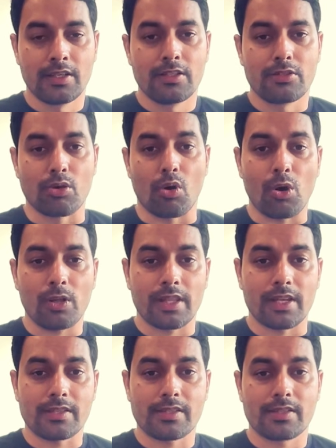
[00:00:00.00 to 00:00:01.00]
So all
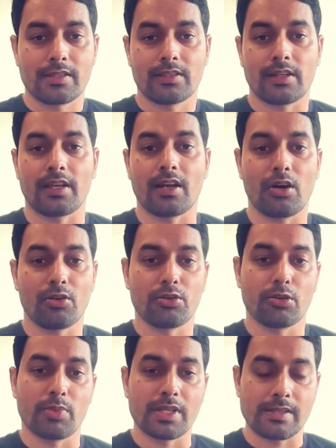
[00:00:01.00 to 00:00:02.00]
this, like how
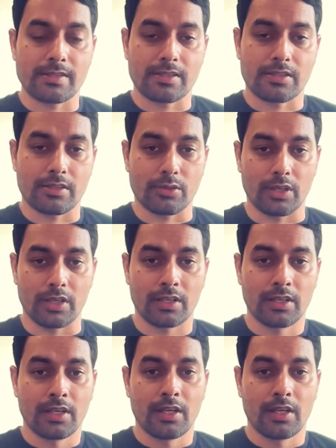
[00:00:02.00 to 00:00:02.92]
your business is doing,